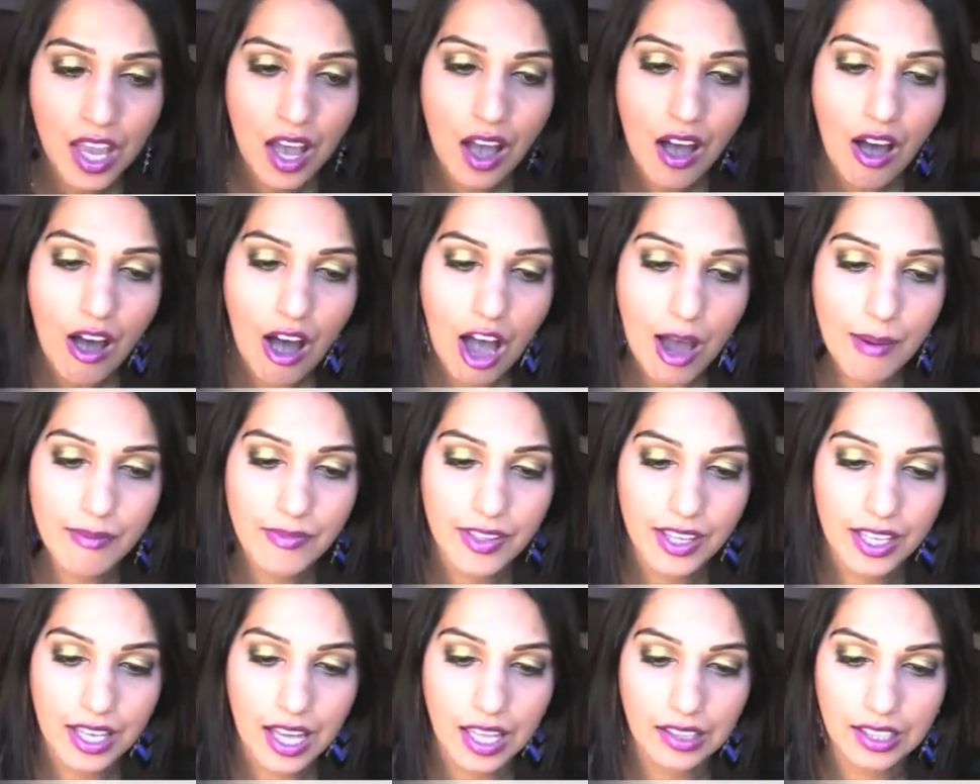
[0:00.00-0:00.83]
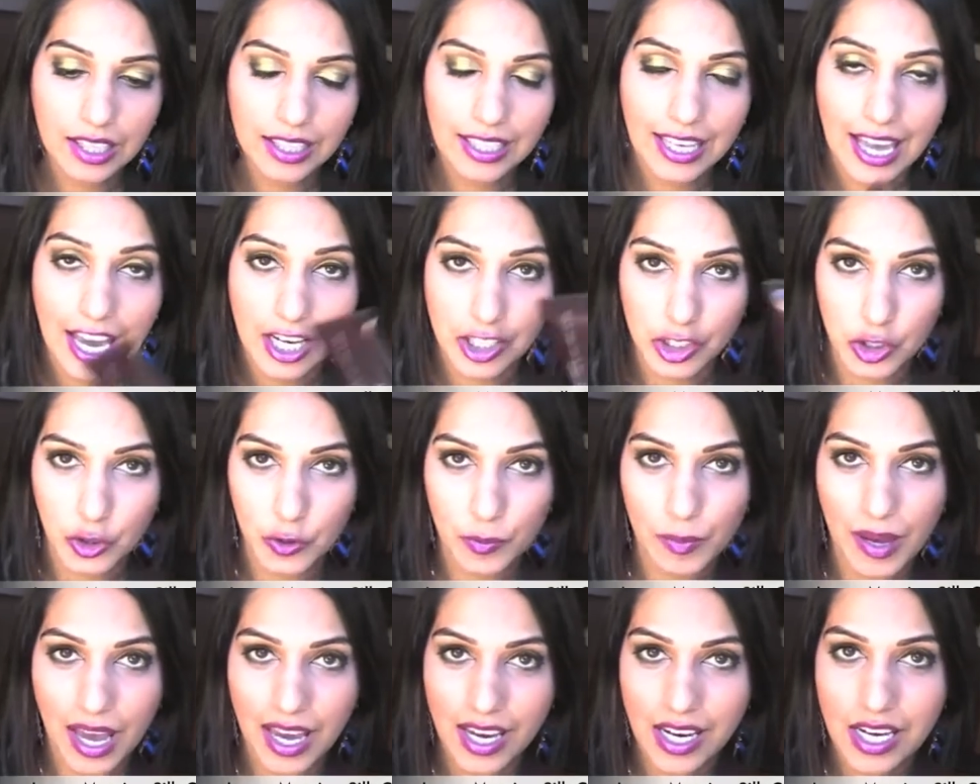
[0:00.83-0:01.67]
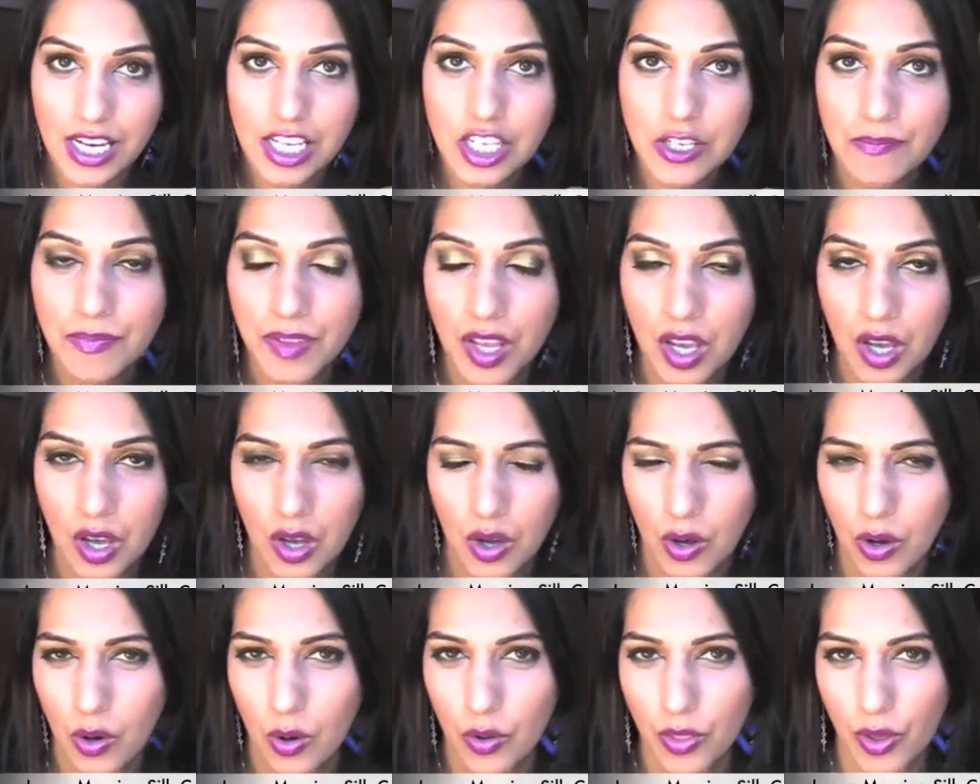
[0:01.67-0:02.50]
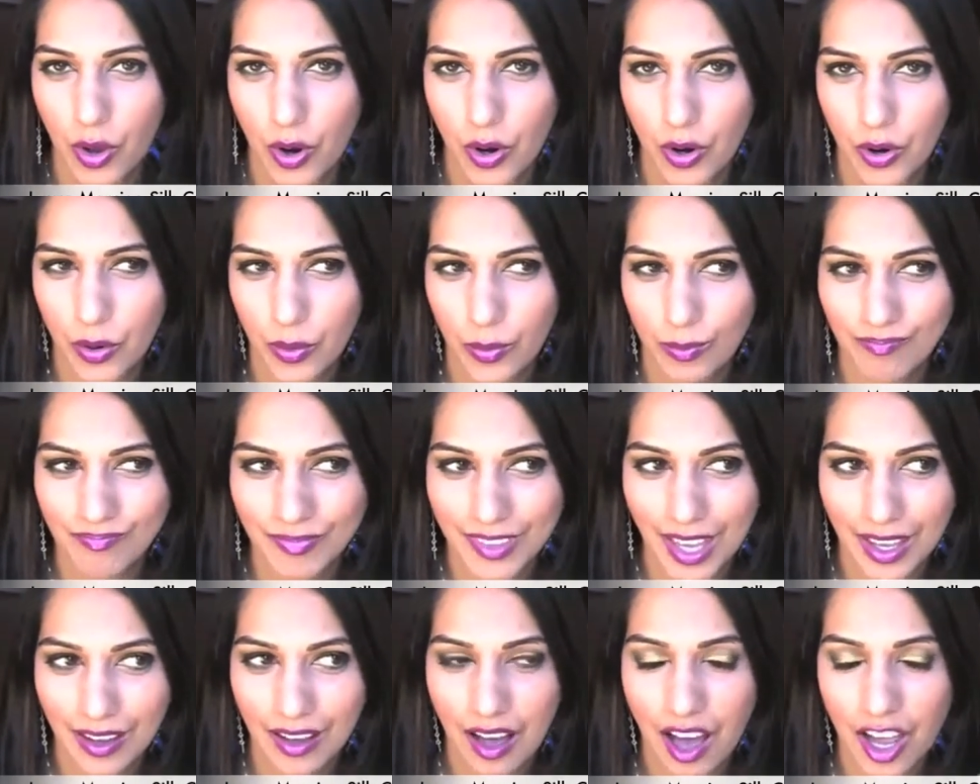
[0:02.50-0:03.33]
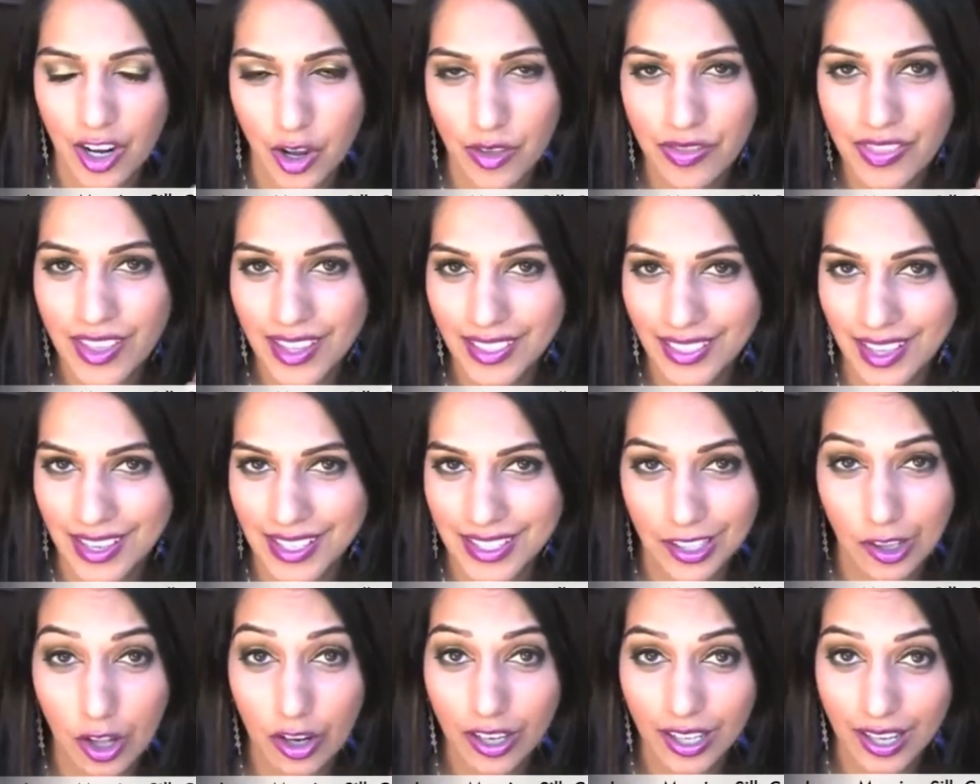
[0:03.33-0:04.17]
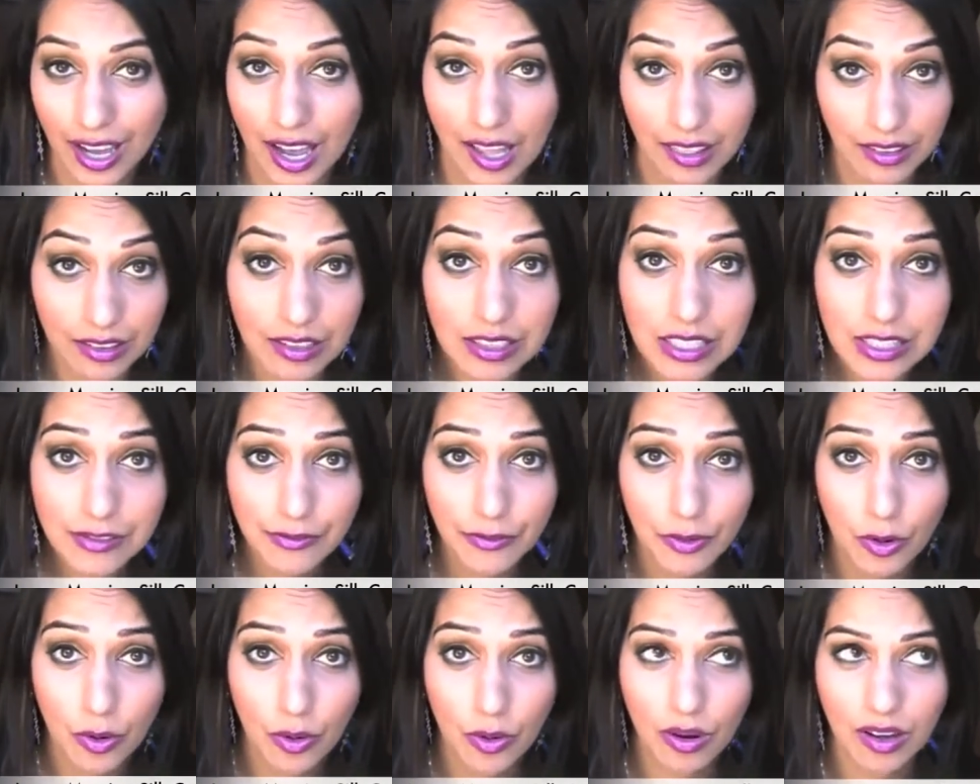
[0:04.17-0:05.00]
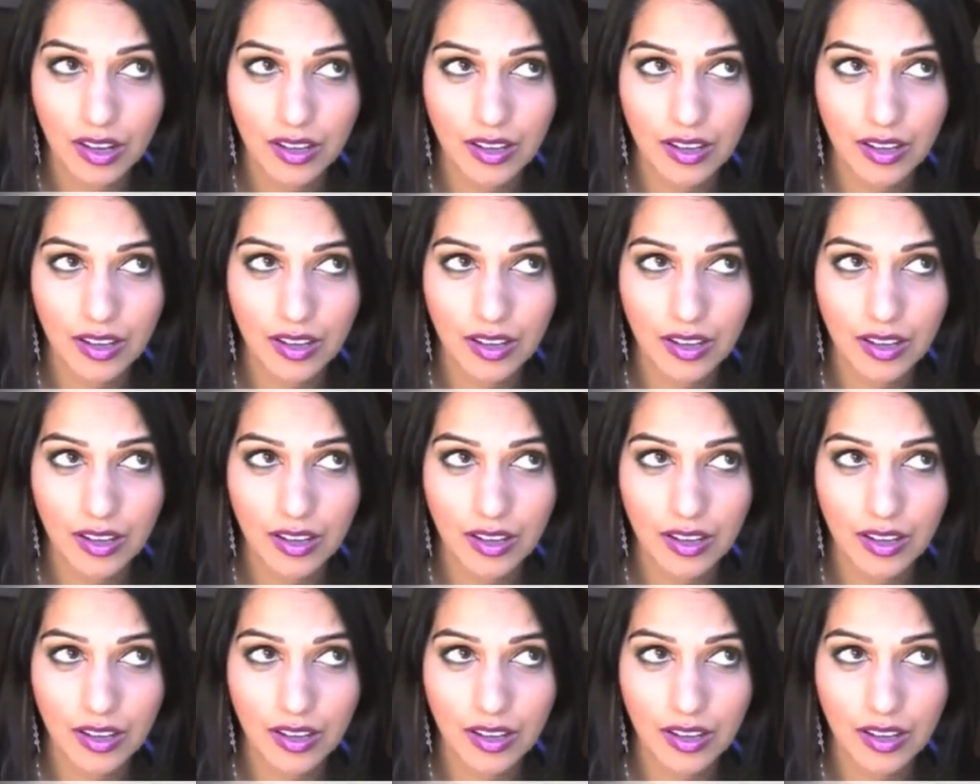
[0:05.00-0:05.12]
I'm the colour Cashew Beige, although I don't think there's a lot of colours for